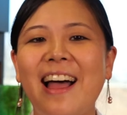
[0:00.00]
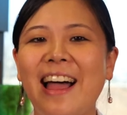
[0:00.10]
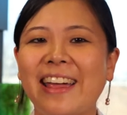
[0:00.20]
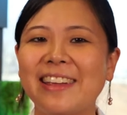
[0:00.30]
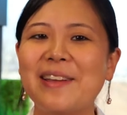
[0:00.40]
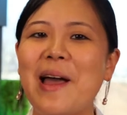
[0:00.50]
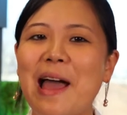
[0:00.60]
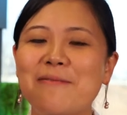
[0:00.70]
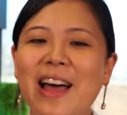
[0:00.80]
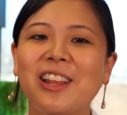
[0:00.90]
Hi,
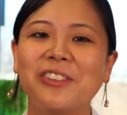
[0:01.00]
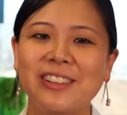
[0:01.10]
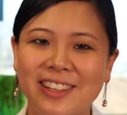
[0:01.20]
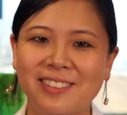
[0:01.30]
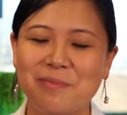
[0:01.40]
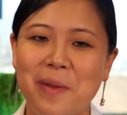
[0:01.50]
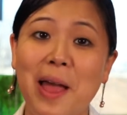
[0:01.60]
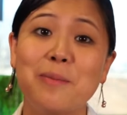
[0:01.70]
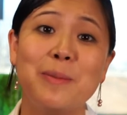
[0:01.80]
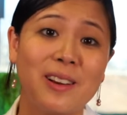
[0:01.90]
I'm Valerie Lee.
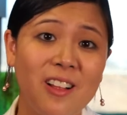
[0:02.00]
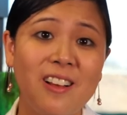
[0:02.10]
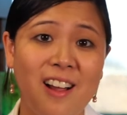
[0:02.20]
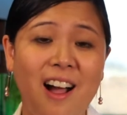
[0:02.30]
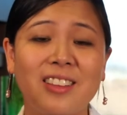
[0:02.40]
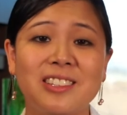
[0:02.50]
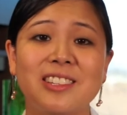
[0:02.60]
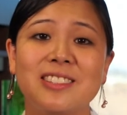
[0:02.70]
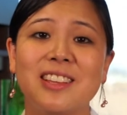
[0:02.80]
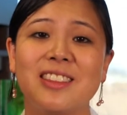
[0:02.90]
I'm a medical
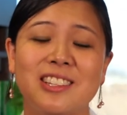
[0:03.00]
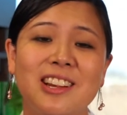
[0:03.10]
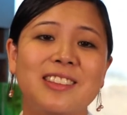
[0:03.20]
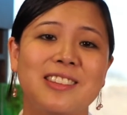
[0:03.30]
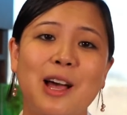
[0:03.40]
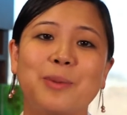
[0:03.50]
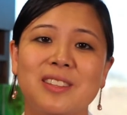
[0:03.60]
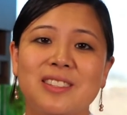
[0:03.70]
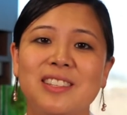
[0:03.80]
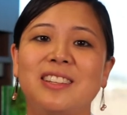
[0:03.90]
oncologist at the Johns
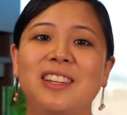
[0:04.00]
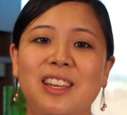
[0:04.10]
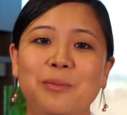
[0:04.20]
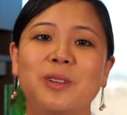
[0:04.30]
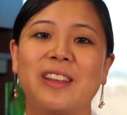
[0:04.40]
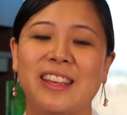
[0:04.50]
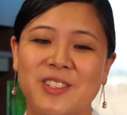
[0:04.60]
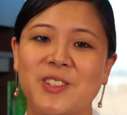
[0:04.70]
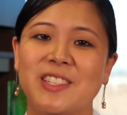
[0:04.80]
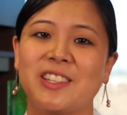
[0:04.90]
Hopkins Sidney Kimmel
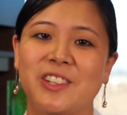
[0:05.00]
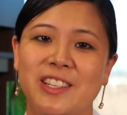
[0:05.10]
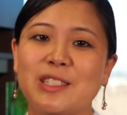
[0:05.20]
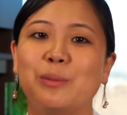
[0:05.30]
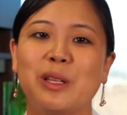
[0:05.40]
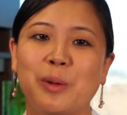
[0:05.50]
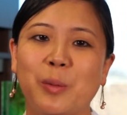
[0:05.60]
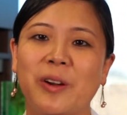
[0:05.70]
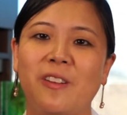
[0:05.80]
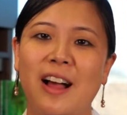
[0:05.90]
Cancer Center at Sibley
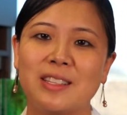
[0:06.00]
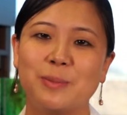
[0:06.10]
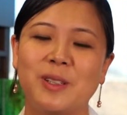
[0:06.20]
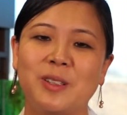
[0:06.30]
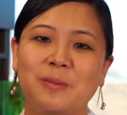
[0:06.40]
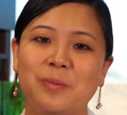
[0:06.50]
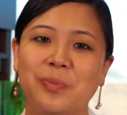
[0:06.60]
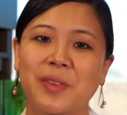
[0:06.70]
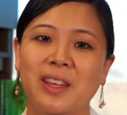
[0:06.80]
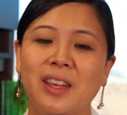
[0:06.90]
Memorial Hospital.
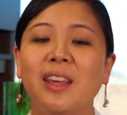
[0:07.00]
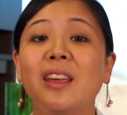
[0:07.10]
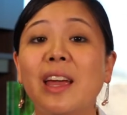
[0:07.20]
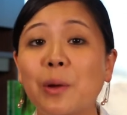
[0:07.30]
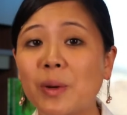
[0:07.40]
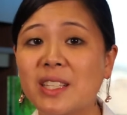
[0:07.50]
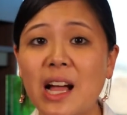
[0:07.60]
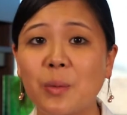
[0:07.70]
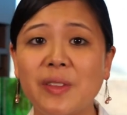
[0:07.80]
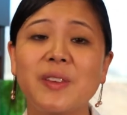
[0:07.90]
I want to
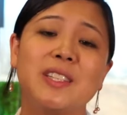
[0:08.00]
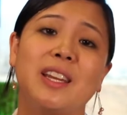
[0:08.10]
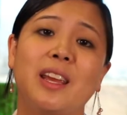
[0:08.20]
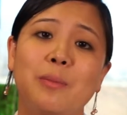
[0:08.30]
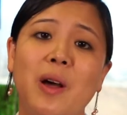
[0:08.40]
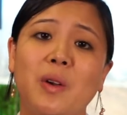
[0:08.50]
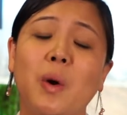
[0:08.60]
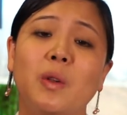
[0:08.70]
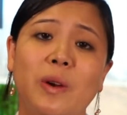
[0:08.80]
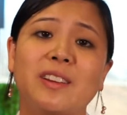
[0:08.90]
talk with you today about
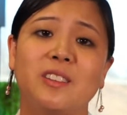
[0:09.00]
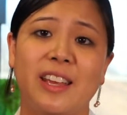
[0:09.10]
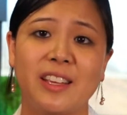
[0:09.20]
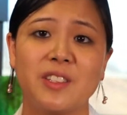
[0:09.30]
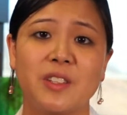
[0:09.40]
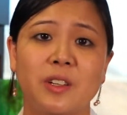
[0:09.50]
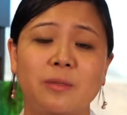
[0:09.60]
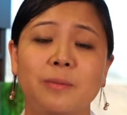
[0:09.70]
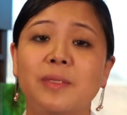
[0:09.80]
colorectal cancer.